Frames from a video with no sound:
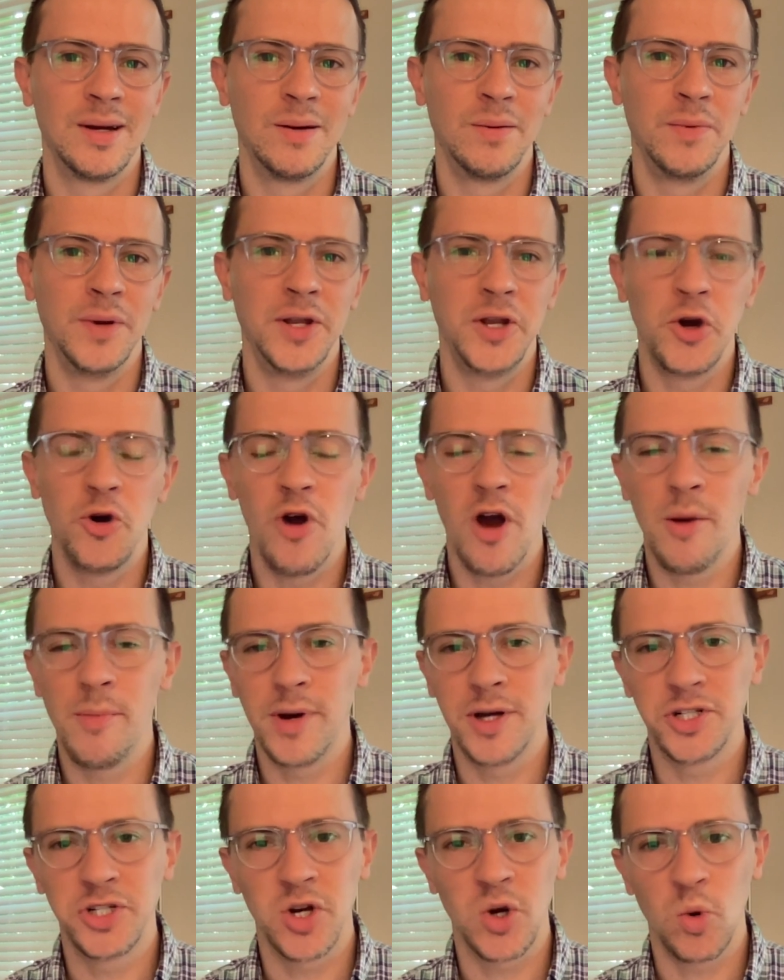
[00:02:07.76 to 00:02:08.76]
We know how
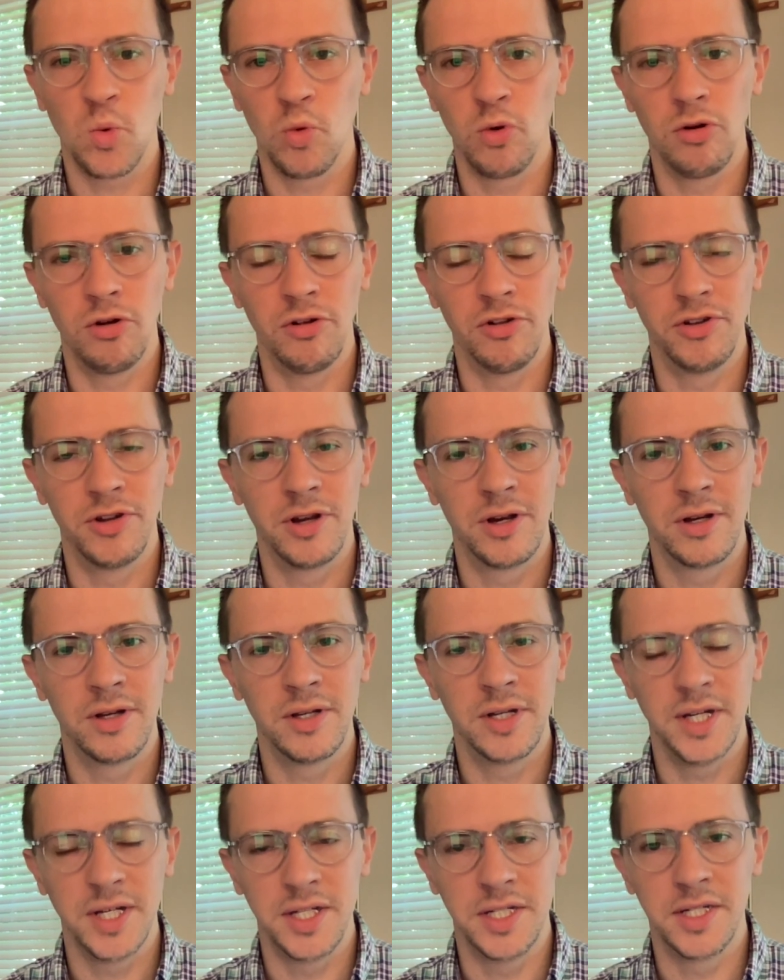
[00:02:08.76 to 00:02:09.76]
much our world
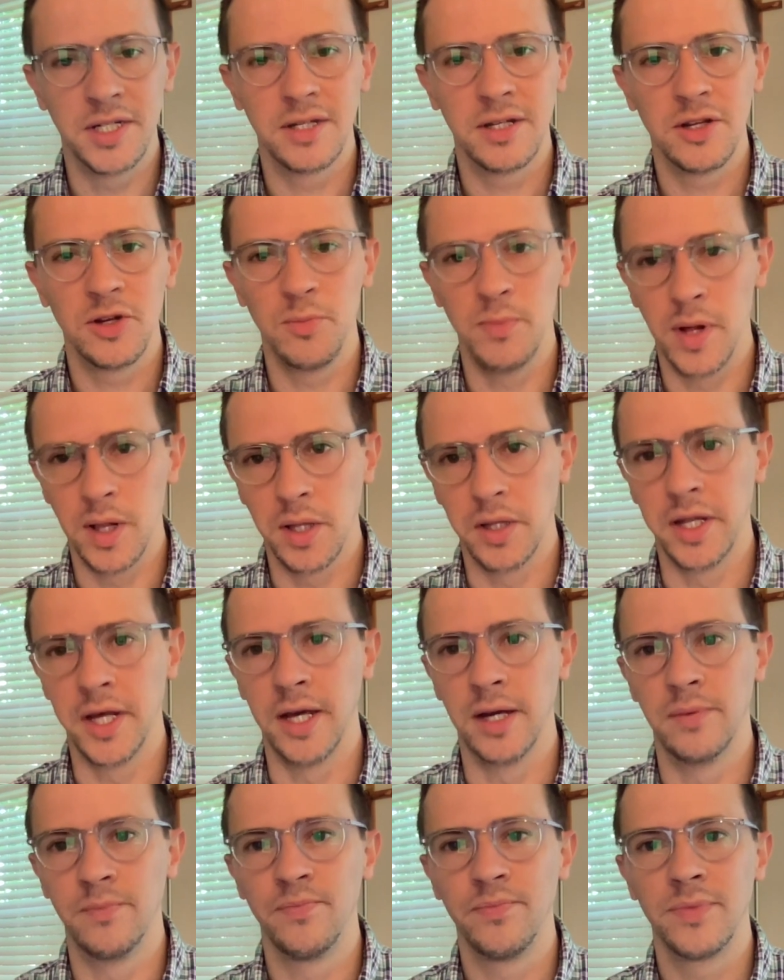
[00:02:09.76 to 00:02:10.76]
needs humility.